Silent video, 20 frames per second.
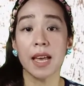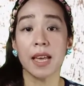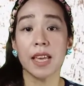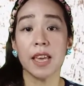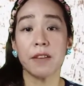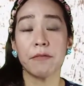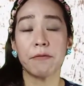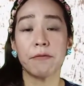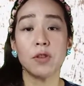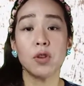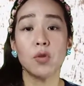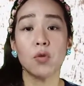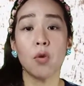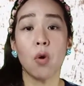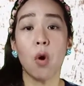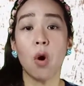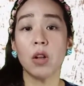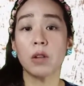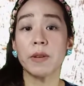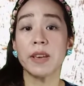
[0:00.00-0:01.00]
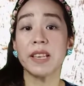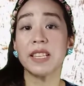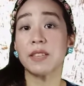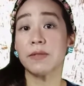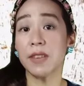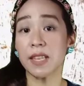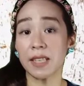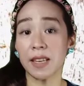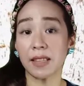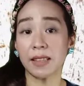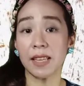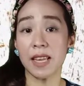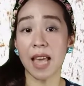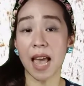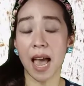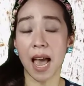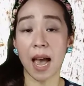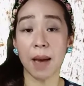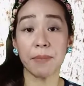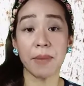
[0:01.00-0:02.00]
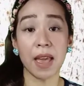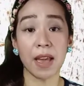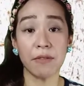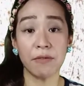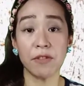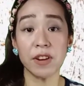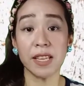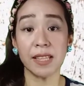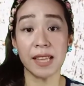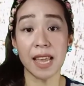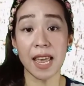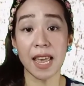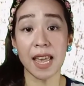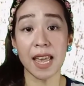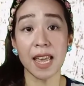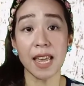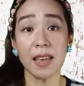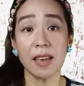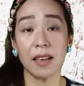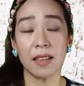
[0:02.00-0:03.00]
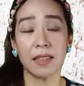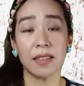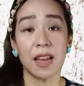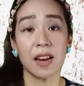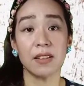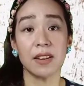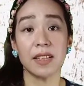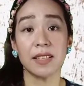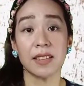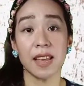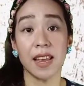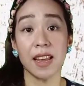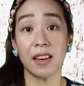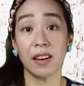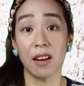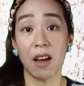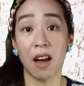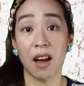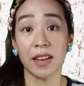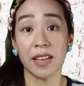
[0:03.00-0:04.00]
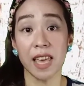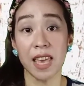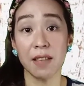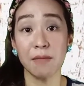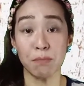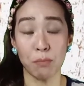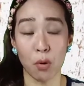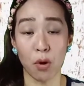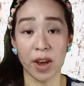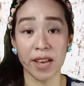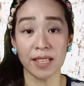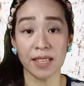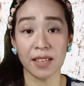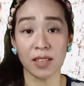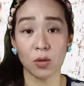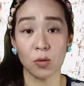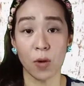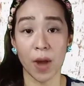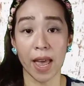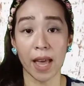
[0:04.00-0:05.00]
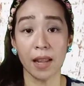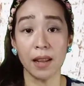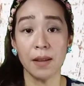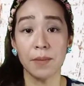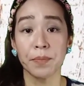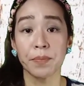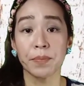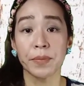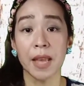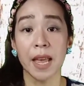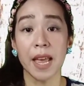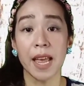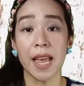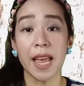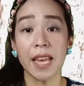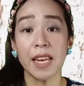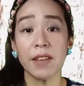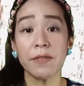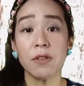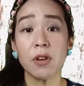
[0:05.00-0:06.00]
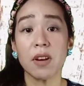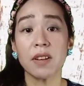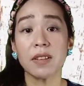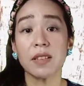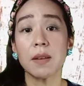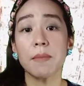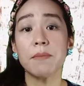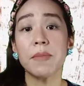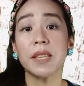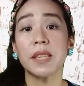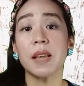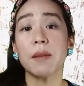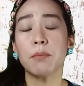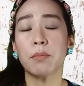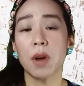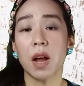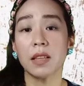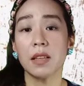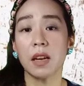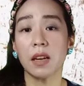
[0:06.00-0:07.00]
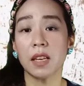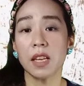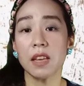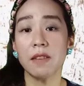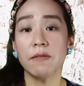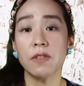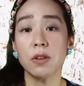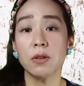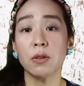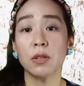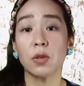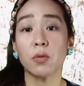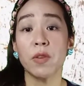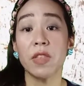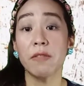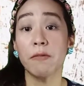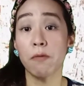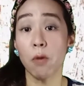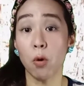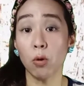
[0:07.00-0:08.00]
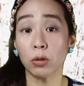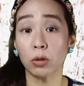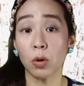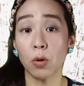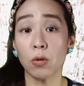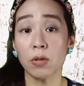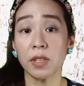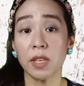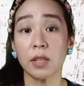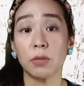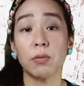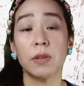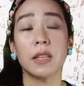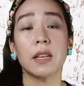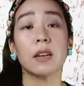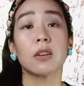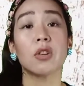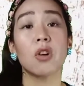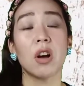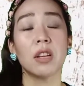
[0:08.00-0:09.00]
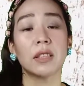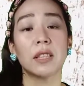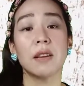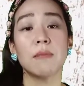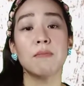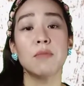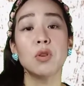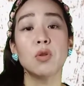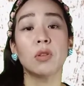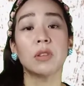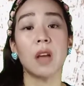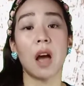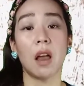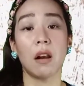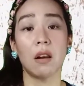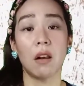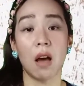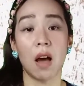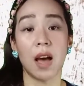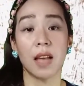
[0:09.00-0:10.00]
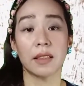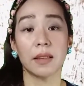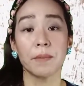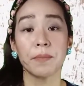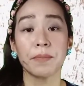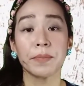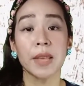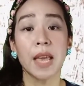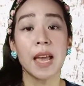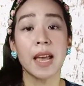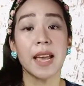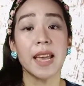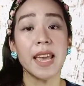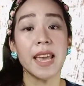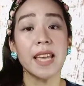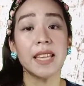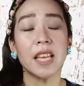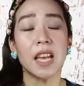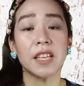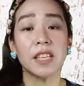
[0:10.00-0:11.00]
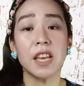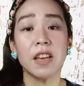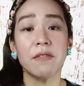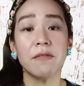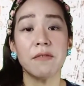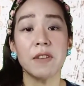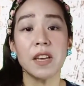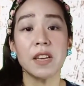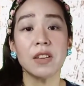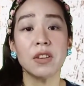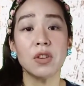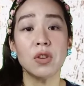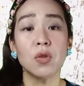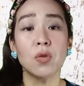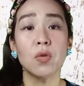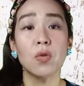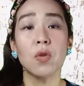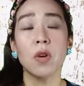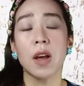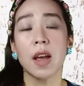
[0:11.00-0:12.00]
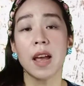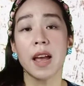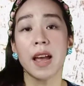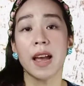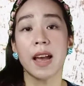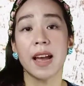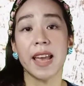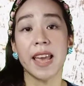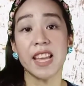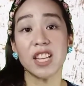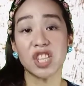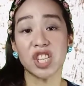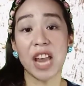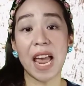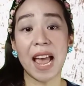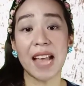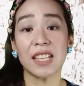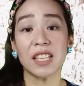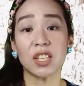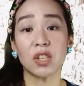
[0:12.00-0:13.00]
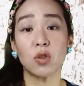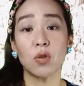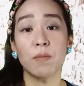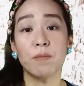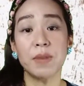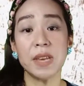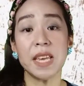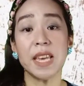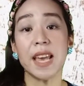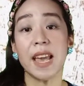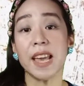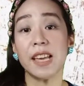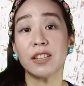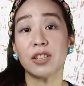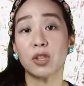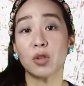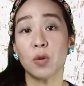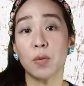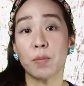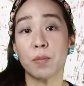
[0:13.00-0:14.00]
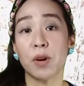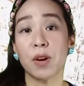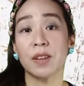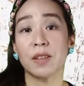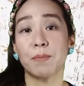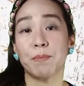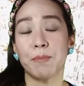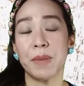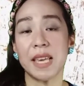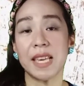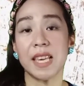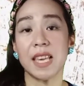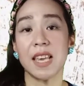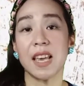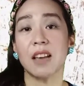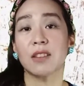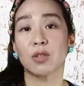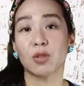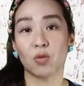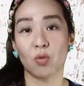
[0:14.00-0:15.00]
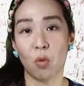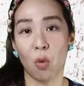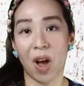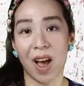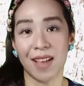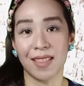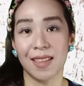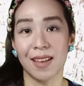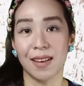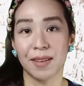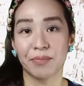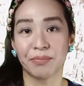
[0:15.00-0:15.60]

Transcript: If you always visit the app every day, there is a login points as well. And if you are submitting product reviews with photos, it will contribute a lot in giving you a chance to be a Super Picky Squad.